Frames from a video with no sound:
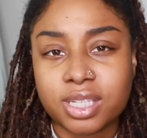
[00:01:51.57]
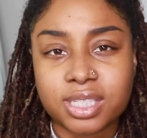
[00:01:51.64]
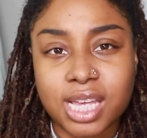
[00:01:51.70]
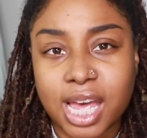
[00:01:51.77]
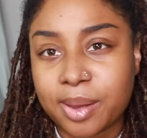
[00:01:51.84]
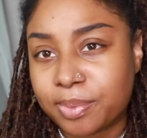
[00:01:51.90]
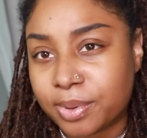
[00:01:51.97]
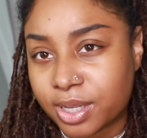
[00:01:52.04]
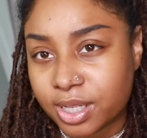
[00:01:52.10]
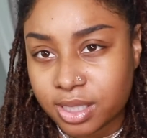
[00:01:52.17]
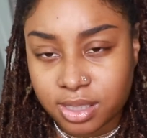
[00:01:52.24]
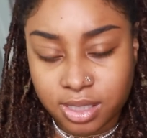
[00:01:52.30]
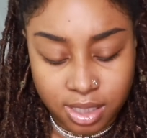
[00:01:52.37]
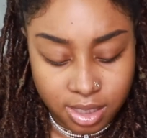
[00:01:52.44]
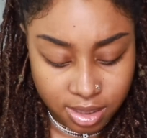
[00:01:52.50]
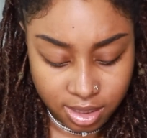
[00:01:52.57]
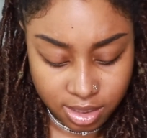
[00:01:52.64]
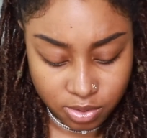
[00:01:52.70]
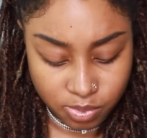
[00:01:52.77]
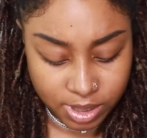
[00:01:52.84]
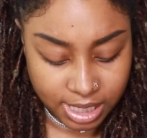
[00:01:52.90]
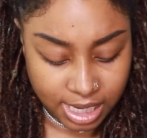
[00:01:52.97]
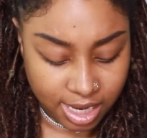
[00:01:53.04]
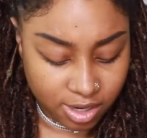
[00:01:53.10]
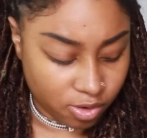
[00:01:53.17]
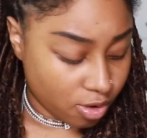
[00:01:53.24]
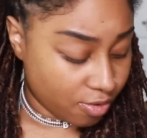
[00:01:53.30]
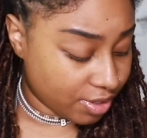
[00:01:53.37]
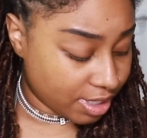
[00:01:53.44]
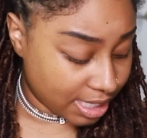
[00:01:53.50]
things happened this weekend
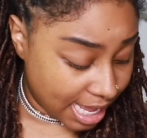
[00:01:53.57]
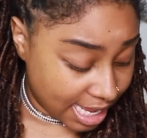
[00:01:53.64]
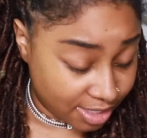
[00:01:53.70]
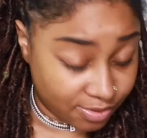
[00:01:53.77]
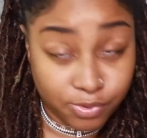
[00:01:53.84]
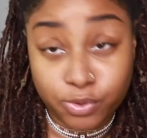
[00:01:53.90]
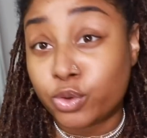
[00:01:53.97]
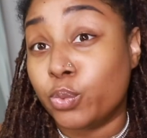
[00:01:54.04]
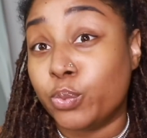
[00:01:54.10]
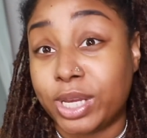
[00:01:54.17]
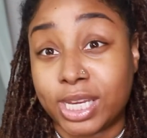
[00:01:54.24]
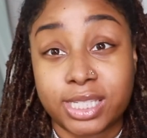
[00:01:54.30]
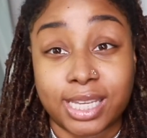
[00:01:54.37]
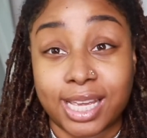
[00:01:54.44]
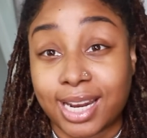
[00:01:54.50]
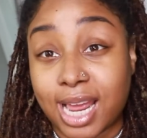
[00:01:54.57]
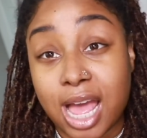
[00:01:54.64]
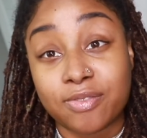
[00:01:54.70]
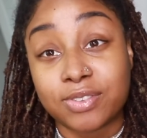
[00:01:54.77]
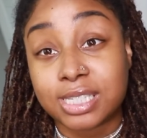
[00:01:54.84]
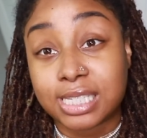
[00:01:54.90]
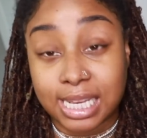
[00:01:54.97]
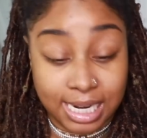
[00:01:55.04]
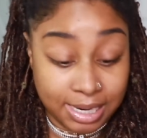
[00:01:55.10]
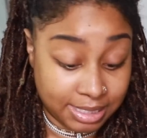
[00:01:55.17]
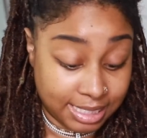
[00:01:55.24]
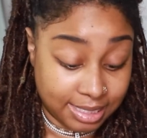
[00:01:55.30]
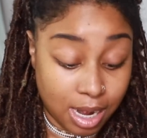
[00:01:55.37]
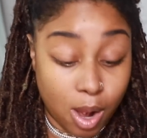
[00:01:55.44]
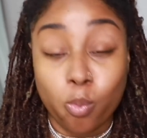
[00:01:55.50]
or over the last few weeks and I haven't
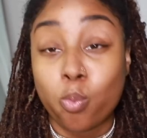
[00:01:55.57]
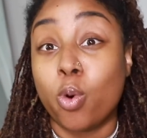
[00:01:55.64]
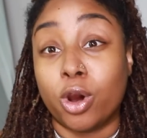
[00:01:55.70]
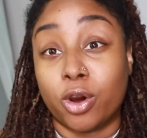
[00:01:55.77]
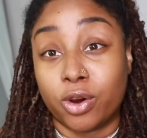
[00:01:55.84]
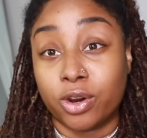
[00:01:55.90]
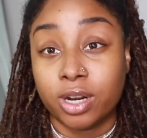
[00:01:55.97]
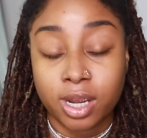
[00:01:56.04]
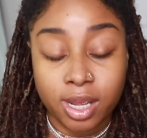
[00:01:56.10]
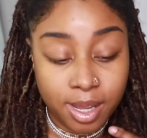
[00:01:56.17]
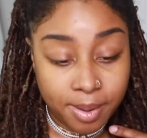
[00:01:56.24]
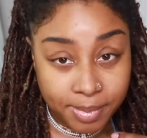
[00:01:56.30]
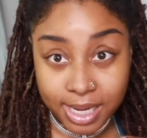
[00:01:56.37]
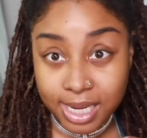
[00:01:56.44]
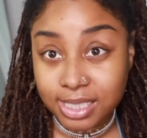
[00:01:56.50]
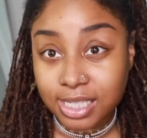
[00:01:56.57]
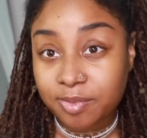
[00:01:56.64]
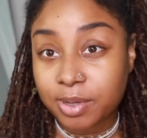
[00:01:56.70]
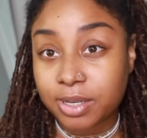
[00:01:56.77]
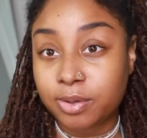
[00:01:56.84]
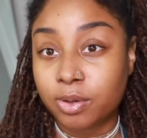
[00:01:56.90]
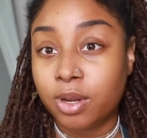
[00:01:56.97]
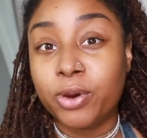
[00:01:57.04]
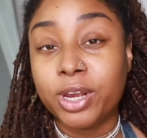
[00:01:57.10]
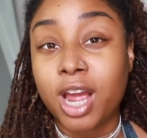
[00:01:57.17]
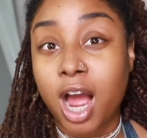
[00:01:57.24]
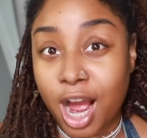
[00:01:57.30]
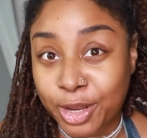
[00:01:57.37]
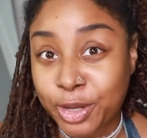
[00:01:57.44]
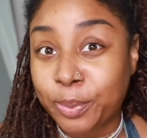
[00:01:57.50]
said a word because I've been
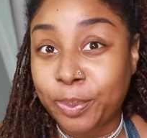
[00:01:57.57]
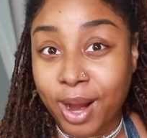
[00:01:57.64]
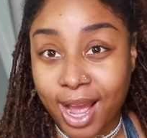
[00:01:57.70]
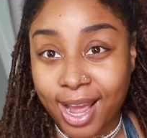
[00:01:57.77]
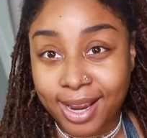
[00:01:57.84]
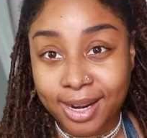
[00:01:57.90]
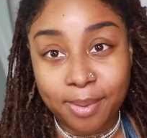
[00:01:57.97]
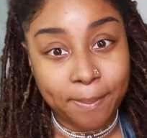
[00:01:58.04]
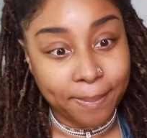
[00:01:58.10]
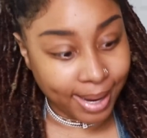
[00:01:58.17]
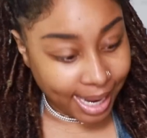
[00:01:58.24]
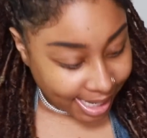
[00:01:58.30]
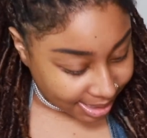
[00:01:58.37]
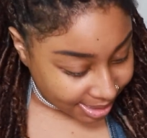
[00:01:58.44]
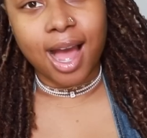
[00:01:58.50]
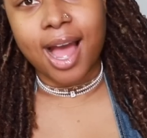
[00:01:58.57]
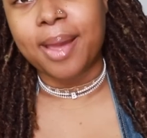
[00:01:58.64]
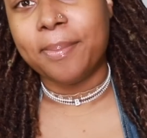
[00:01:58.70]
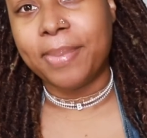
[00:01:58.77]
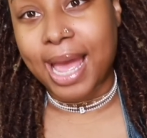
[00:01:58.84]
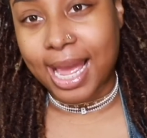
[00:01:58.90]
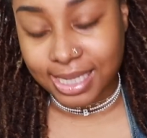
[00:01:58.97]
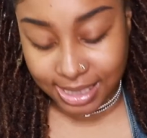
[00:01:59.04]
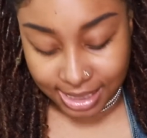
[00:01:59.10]
preoccupied, but I'm back